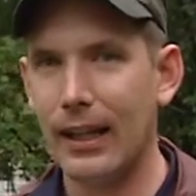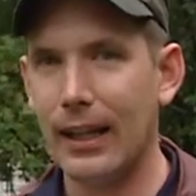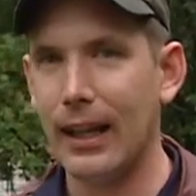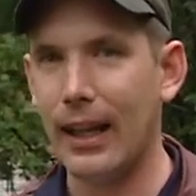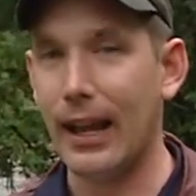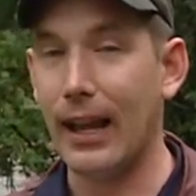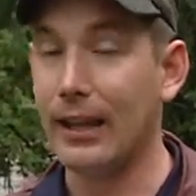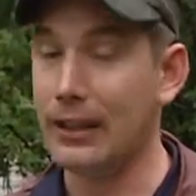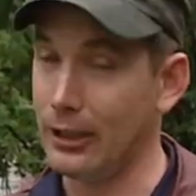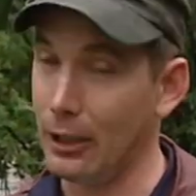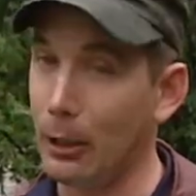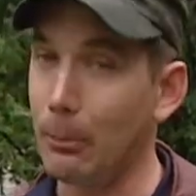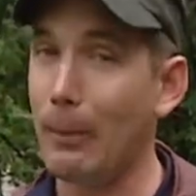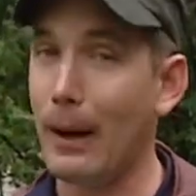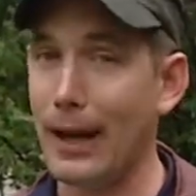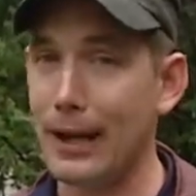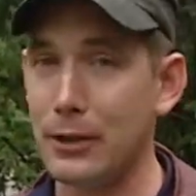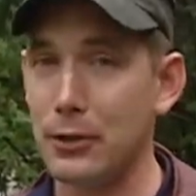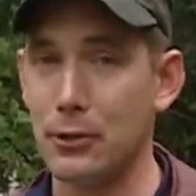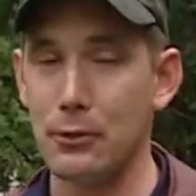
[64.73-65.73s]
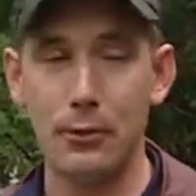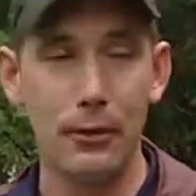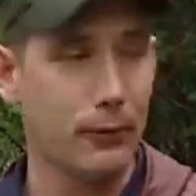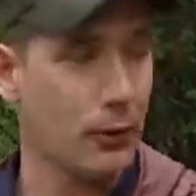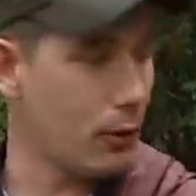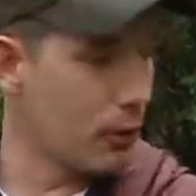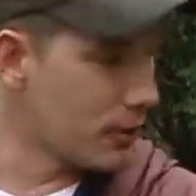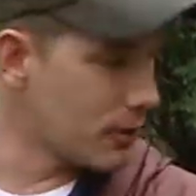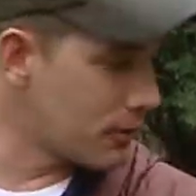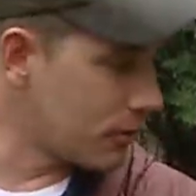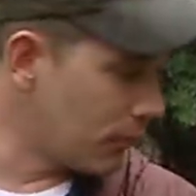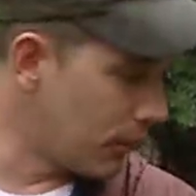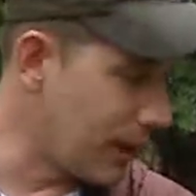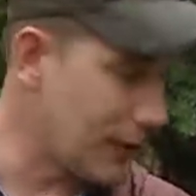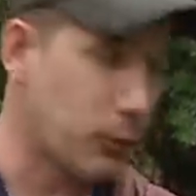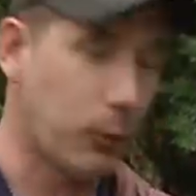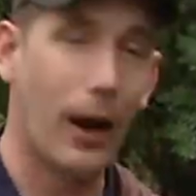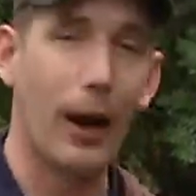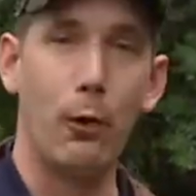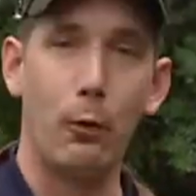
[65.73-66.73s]
and they'll bite you, of course. So
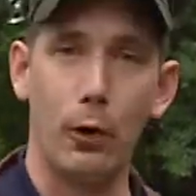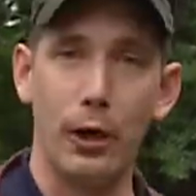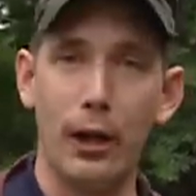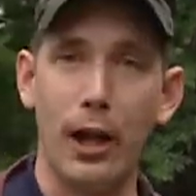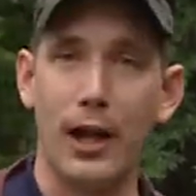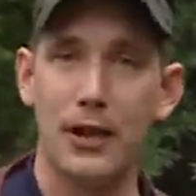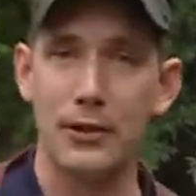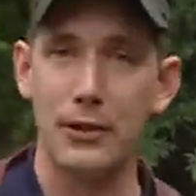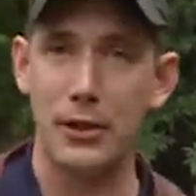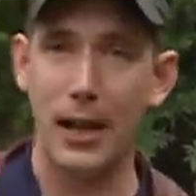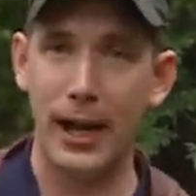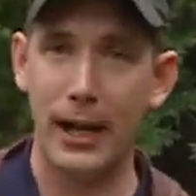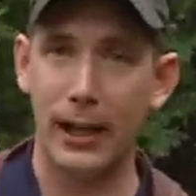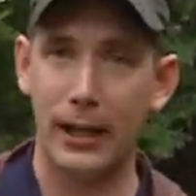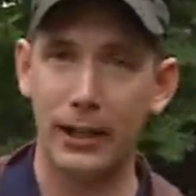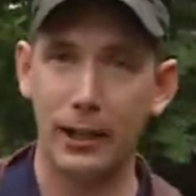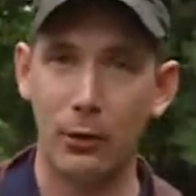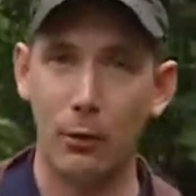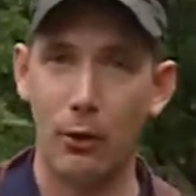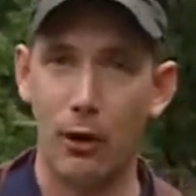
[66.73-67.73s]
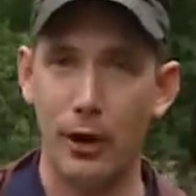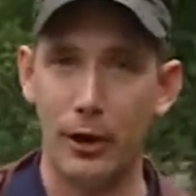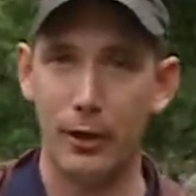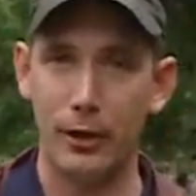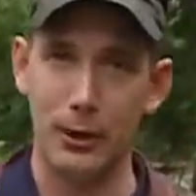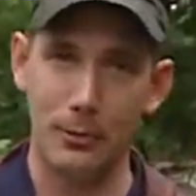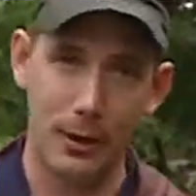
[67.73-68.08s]
that's why we're not standing in the water. You